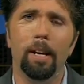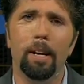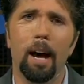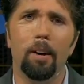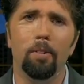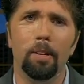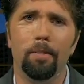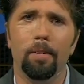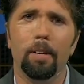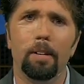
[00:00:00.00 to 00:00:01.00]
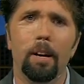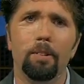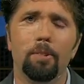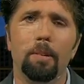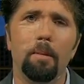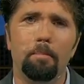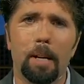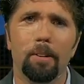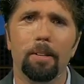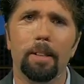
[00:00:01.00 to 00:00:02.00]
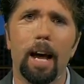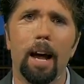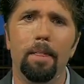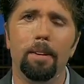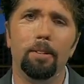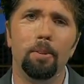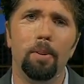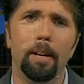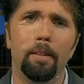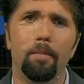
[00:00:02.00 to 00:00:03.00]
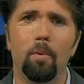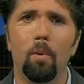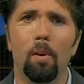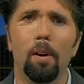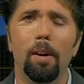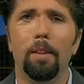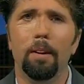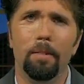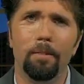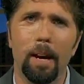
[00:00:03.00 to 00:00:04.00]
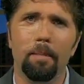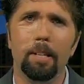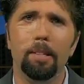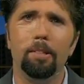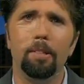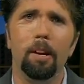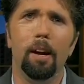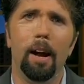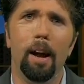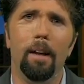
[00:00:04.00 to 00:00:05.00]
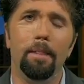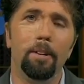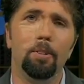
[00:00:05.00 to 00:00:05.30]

it not only for their country, but bigger than that, they're doing it for their families, and they're